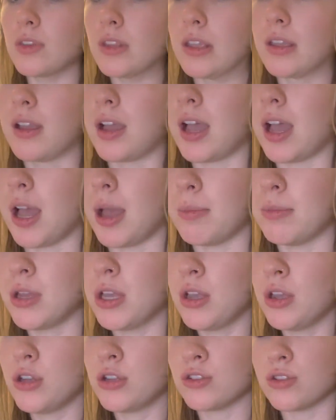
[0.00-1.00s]

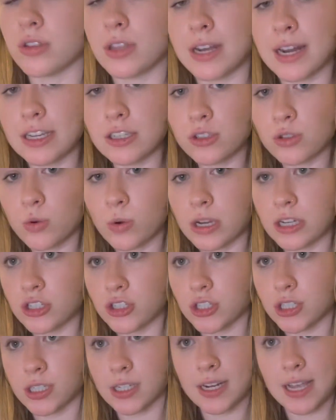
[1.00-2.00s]
So the next
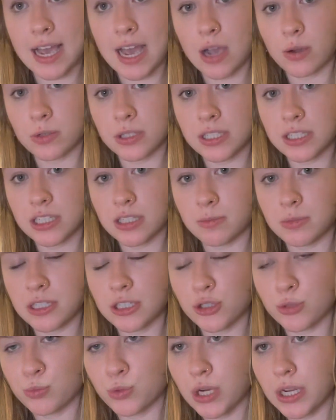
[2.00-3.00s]
question, how is TB
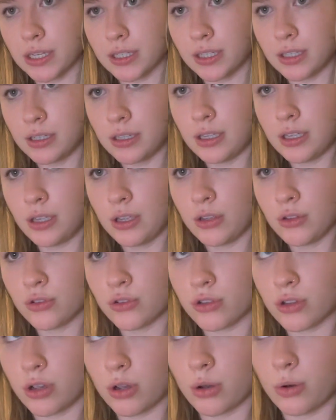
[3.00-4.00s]
spread?
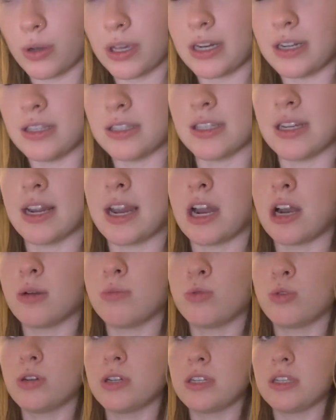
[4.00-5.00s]
So it is an
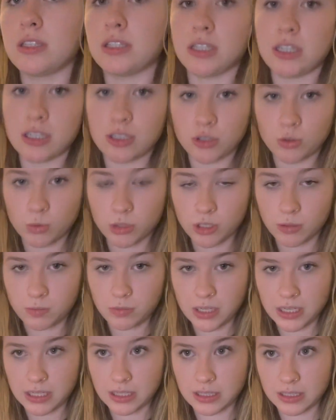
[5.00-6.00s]
airborne disease, which
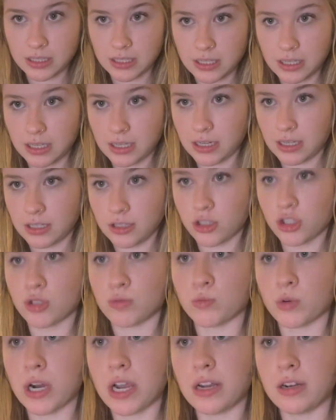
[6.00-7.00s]
means it is
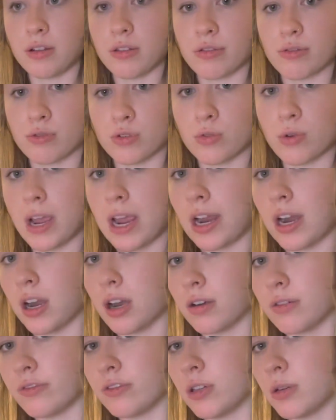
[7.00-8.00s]
spread through
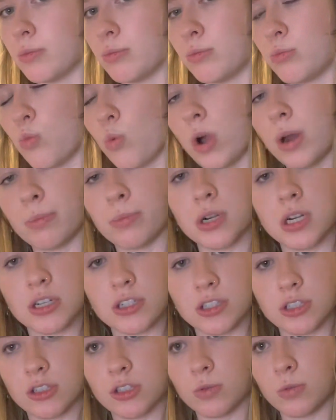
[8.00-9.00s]
air from one
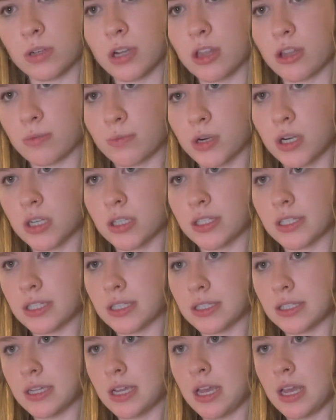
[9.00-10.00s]
person to another
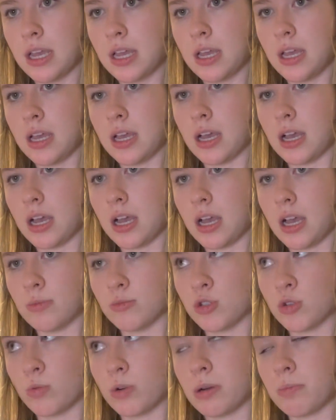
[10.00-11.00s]
person.
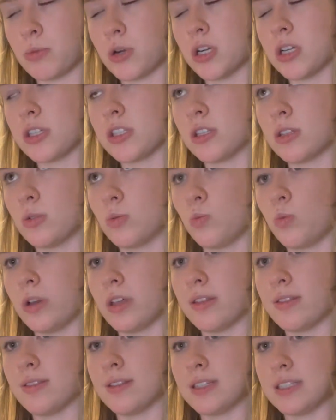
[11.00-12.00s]
So when a person
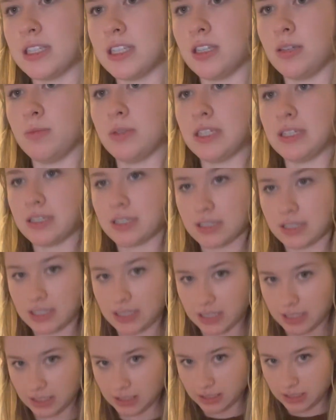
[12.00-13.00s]
with TB
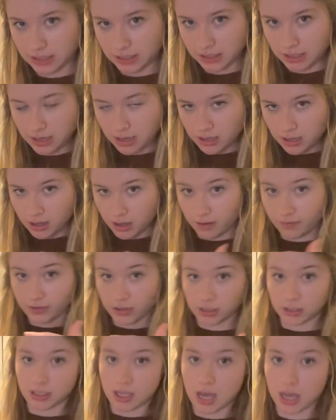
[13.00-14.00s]
disease of
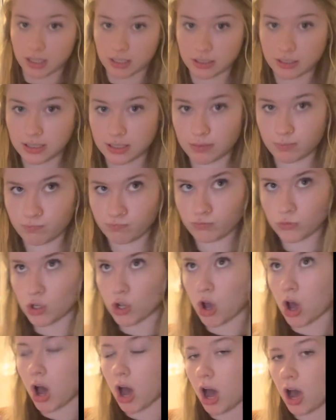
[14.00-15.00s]
the lungs
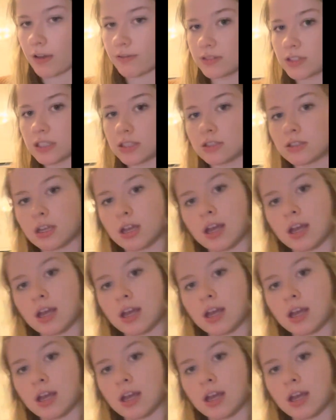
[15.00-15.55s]
coughs,